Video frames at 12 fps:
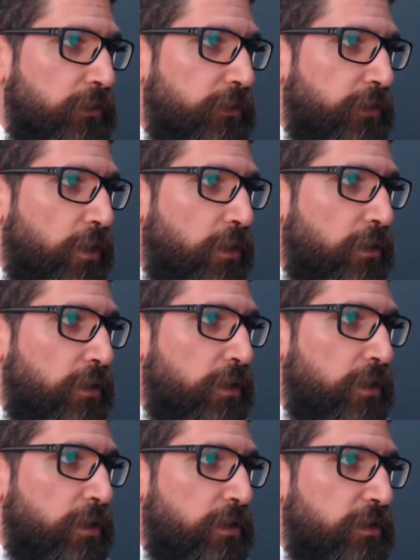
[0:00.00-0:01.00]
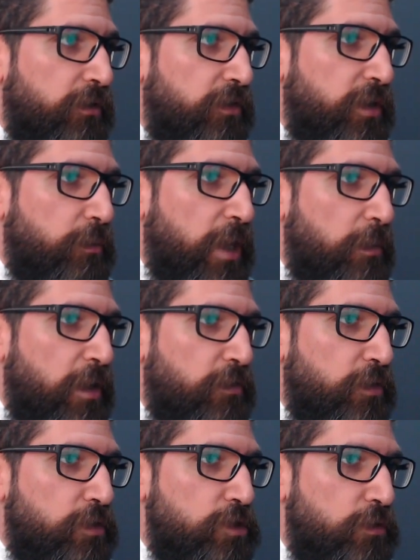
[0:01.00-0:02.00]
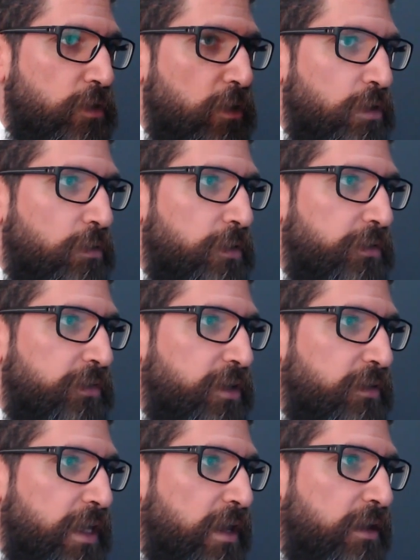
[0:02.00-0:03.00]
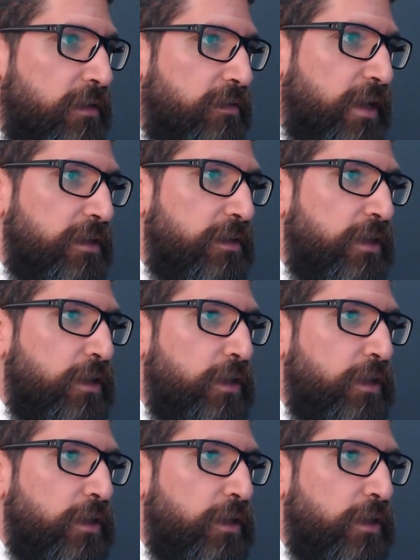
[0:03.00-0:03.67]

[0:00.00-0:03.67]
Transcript: So, this is the map of control over Syria, right?